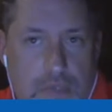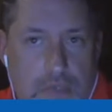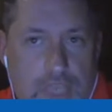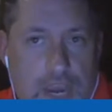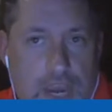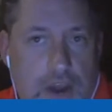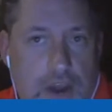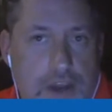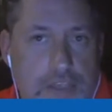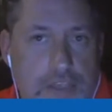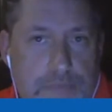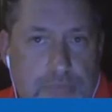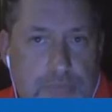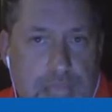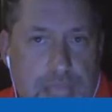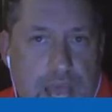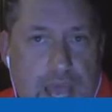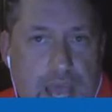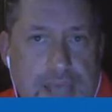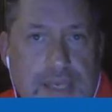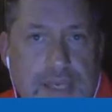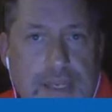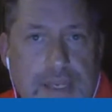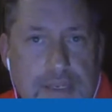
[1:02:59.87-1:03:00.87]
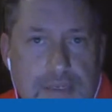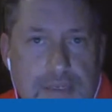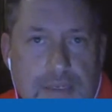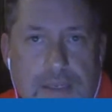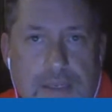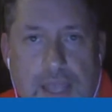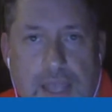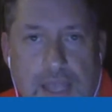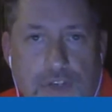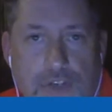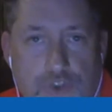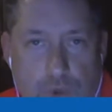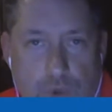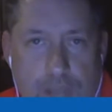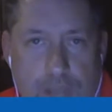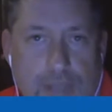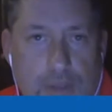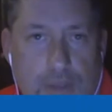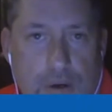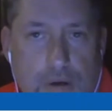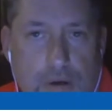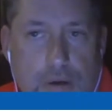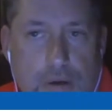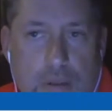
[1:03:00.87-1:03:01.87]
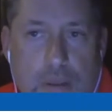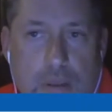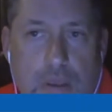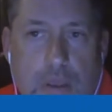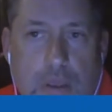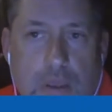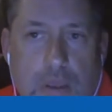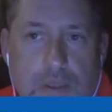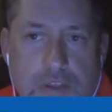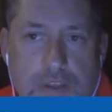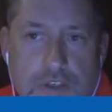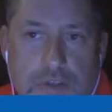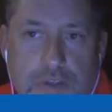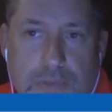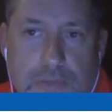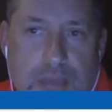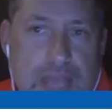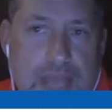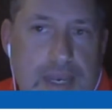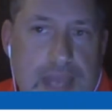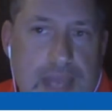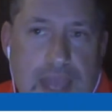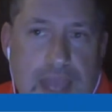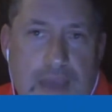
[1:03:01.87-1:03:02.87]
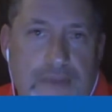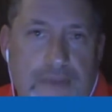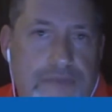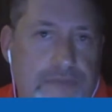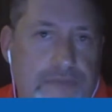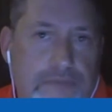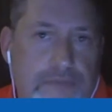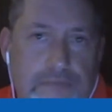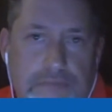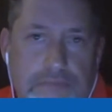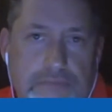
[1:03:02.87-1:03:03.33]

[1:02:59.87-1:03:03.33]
carries behind it, a trailer that you might have,